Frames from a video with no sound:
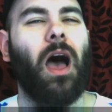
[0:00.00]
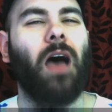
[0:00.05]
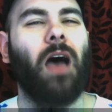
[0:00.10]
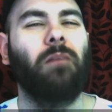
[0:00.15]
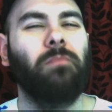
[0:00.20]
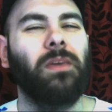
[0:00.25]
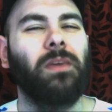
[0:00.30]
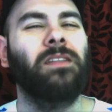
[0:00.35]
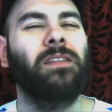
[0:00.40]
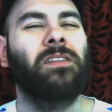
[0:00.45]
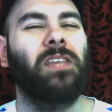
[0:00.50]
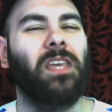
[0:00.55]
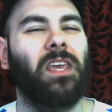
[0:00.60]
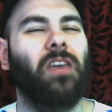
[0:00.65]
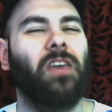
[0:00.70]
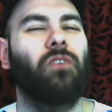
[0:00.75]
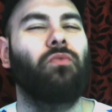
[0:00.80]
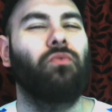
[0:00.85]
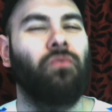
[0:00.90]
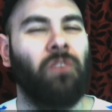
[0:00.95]
I mean, do
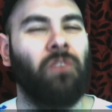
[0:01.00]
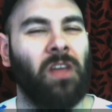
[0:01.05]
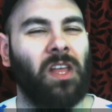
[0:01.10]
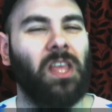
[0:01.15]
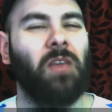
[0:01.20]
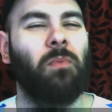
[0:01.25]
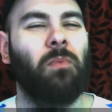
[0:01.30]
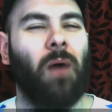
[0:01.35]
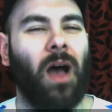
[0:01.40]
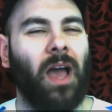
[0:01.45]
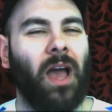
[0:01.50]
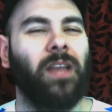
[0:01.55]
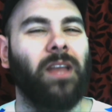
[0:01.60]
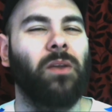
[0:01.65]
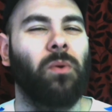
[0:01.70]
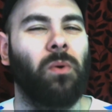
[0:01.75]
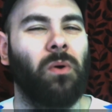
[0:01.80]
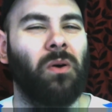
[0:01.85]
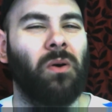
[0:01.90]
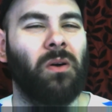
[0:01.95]
you really want to
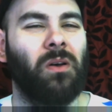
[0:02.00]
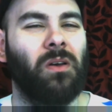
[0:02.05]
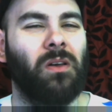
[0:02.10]
know?